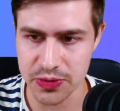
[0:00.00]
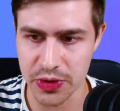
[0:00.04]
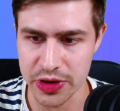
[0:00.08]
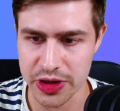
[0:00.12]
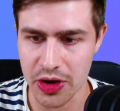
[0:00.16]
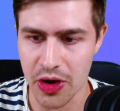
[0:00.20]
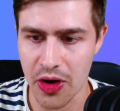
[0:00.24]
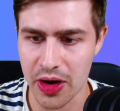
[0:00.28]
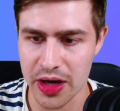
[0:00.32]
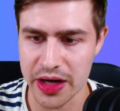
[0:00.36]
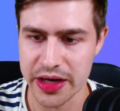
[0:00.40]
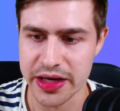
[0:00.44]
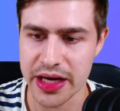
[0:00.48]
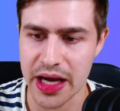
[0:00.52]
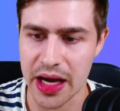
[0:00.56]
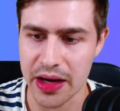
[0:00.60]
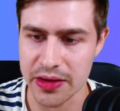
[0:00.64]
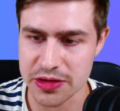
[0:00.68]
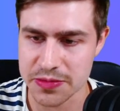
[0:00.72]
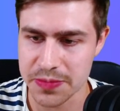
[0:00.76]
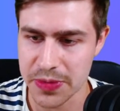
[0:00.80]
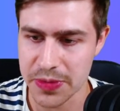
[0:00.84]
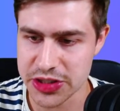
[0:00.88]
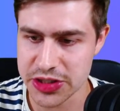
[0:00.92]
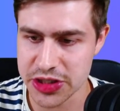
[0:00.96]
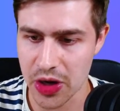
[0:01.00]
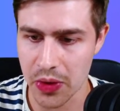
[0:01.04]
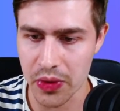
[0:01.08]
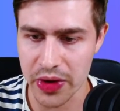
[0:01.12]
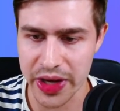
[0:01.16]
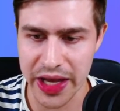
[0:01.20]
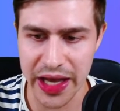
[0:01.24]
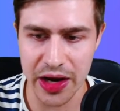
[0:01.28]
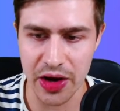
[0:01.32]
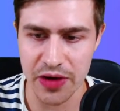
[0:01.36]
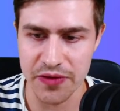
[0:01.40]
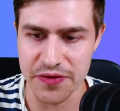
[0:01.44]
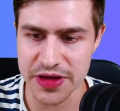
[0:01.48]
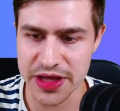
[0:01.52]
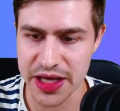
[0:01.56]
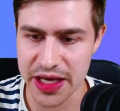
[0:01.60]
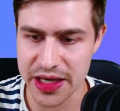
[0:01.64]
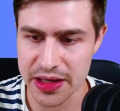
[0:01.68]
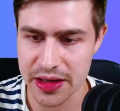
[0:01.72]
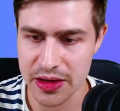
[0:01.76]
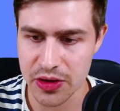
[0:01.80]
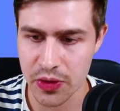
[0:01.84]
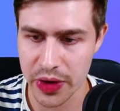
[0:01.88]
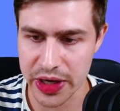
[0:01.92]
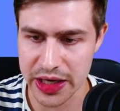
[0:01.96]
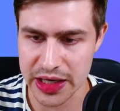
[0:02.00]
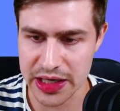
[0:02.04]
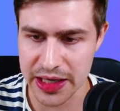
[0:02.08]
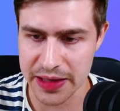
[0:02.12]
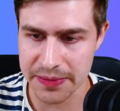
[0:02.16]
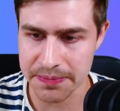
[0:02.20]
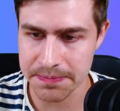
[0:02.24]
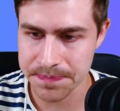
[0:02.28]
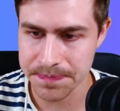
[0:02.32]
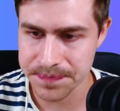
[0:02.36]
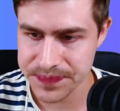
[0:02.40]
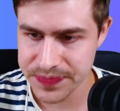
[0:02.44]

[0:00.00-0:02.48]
with Haaland out, but yeah, we'll get over there quickly.